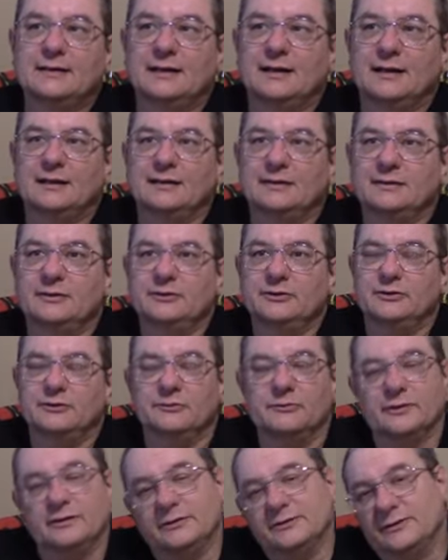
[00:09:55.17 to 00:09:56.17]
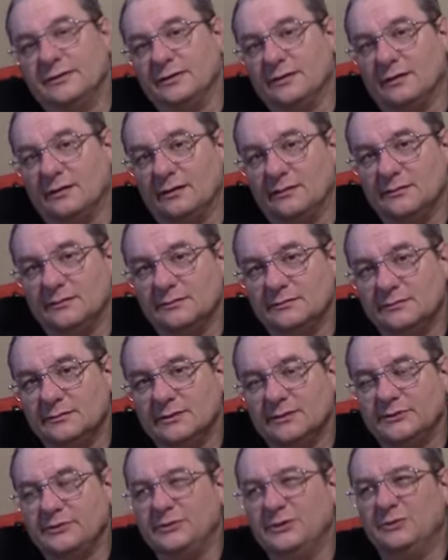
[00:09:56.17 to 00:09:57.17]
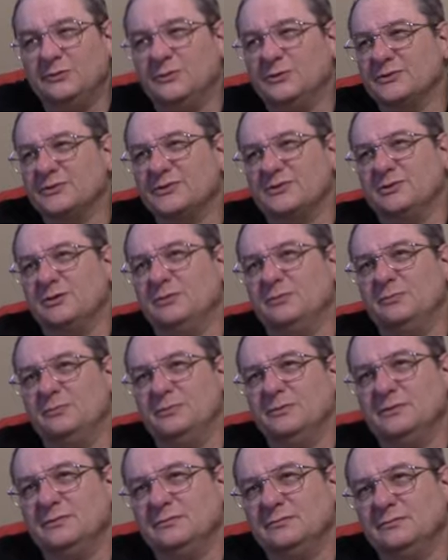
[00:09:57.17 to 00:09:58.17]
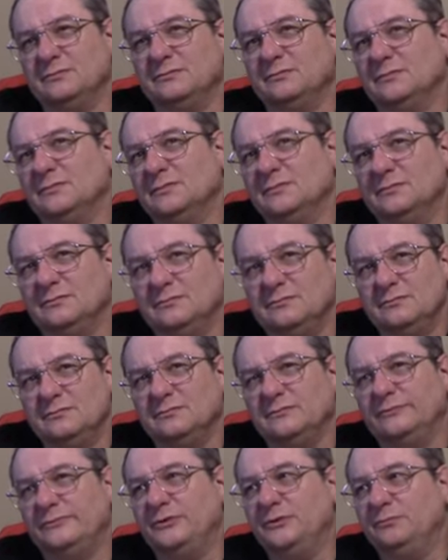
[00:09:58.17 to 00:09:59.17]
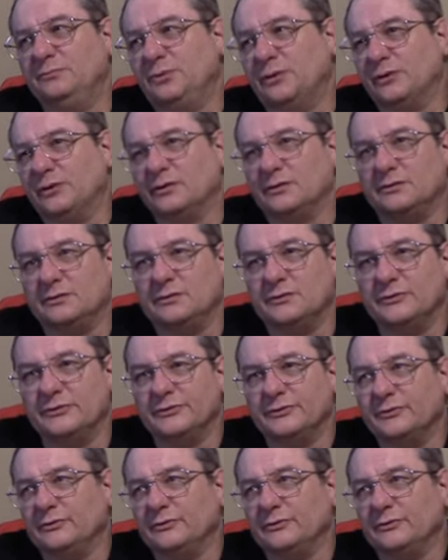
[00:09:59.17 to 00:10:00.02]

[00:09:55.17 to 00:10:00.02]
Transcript: and then you can run it to the garden. Because you don't want soap and food particles